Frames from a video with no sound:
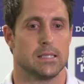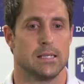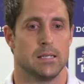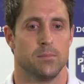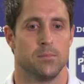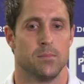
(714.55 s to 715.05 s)

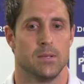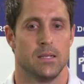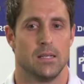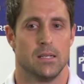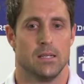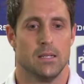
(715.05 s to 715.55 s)

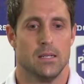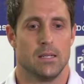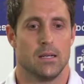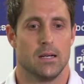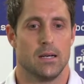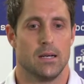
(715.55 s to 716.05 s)

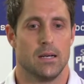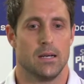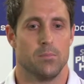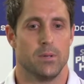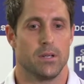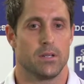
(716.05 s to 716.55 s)

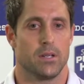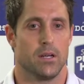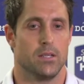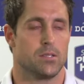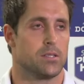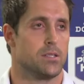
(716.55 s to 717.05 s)
But, you
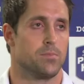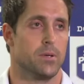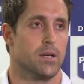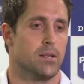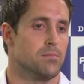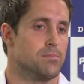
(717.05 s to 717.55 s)
know, he's
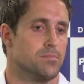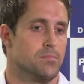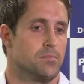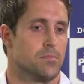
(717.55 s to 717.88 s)
been